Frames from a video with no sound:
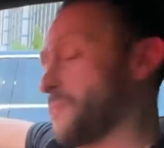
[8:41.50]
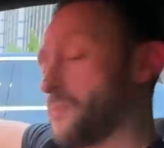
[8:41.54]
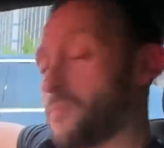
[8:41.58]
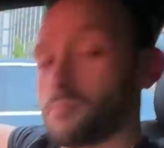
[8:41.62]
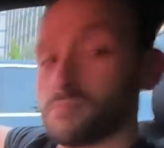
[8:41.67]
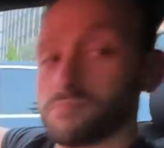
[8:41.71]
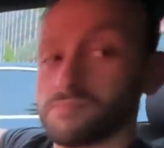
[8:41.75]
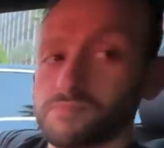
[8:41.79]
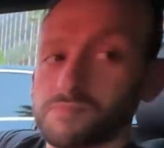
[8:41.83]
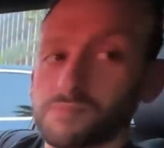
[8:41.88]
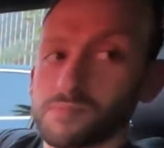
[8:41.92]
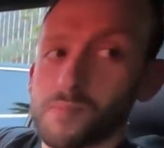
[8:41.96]

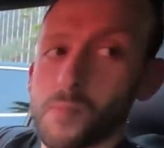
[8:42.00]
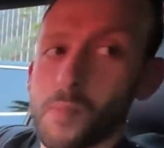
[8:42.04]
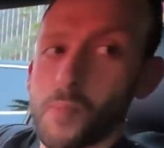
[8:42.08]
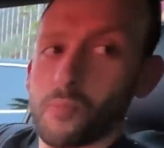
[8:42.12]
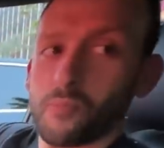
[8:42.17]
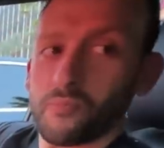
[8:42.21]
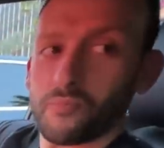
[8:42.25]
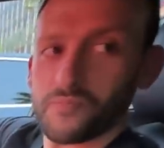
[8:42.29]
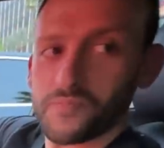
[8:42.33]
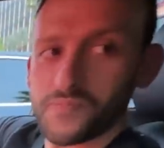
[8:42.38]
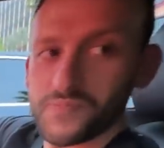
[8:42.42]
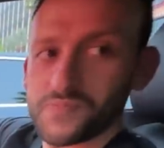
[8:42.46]
30
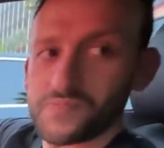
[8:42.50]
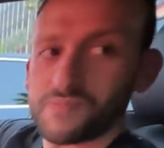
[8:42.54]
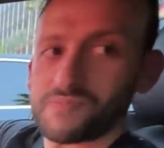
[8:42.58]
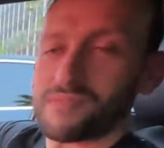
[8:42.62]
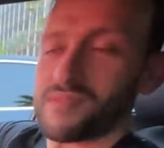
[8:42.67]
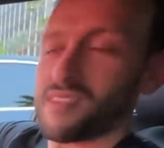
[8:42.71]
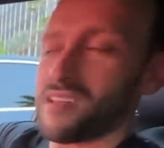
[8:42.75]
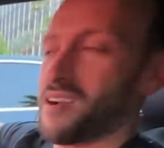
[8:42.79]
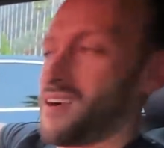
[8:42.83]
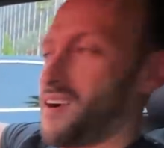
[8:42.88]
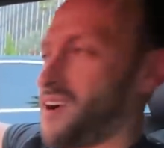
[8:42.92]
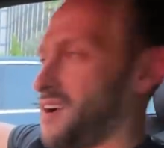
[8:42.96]
minutes to get
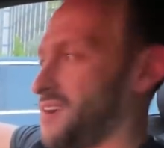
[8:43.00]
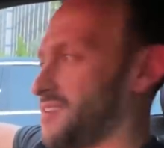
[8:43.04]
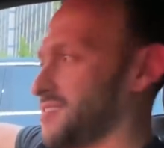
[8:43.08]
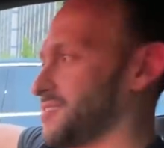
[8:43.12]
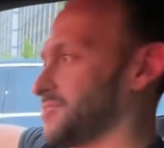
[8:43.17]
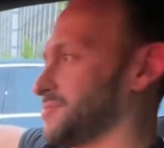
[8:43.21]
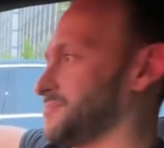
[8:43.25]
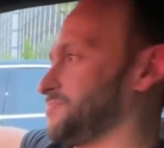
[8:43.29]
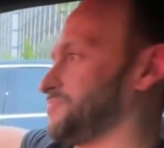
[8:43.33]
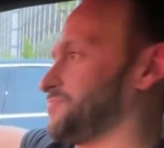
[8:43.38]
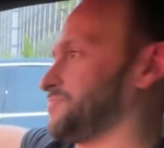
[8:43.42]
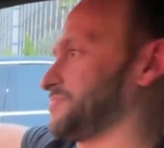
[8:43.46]
out of the
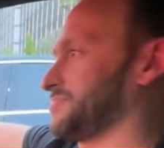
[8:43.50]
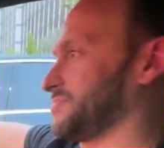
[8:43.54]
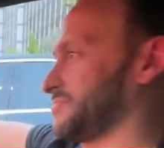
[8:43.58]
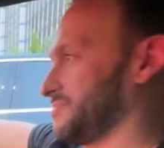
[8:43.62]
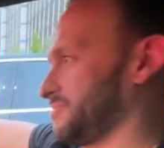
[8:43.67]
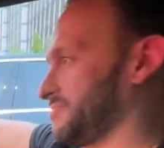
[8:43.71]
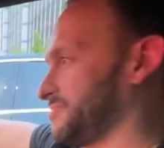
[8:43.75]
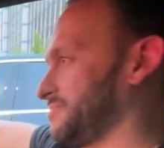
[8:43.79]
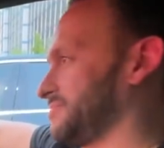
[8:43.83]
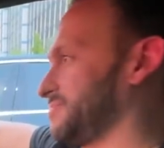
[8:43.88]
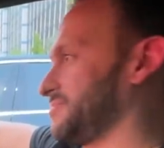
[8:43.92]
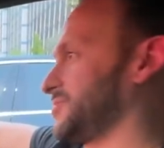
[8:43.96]
parking
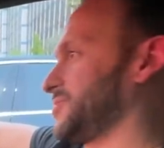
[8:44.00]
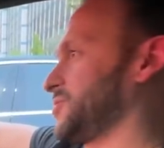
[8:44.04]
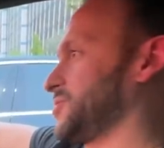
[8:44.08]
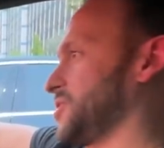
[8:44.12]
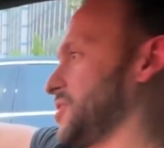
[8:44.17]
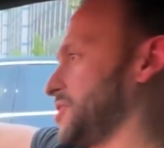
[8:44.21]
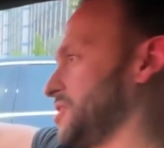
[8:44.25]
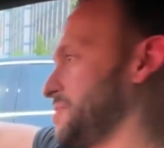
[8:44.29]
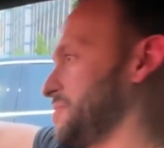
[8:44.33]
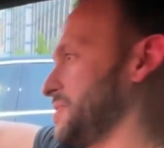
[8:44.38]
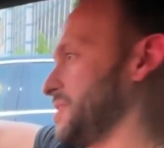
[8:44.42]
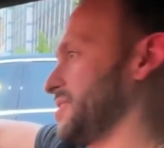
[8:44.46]
garage right now.
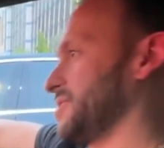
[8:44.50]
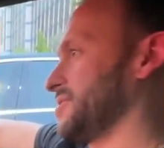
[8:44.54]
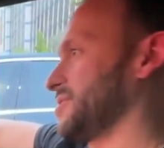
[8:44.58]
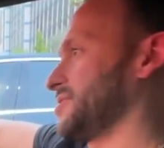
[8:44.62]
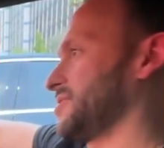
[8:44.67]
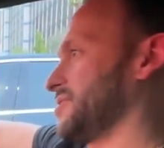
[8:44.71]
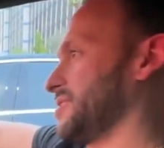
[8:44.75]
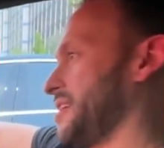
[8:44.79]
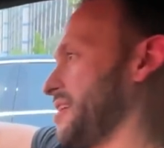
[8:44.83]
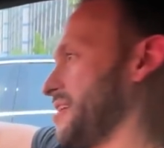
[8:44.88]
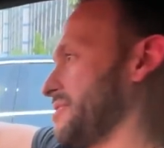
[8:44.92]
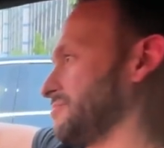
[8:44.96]
30 minutes.
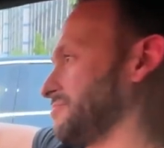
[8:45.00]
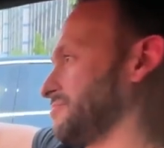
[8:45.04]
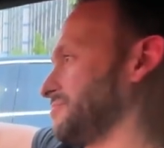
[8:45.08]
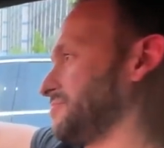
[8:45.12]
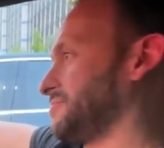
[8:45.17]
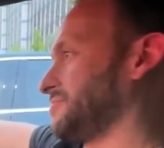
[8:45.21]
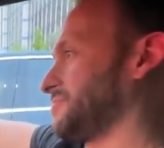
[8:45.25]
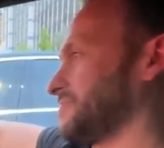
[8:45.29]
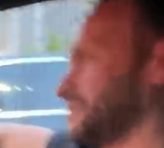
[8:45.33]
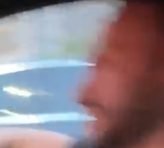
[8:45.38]
So bold move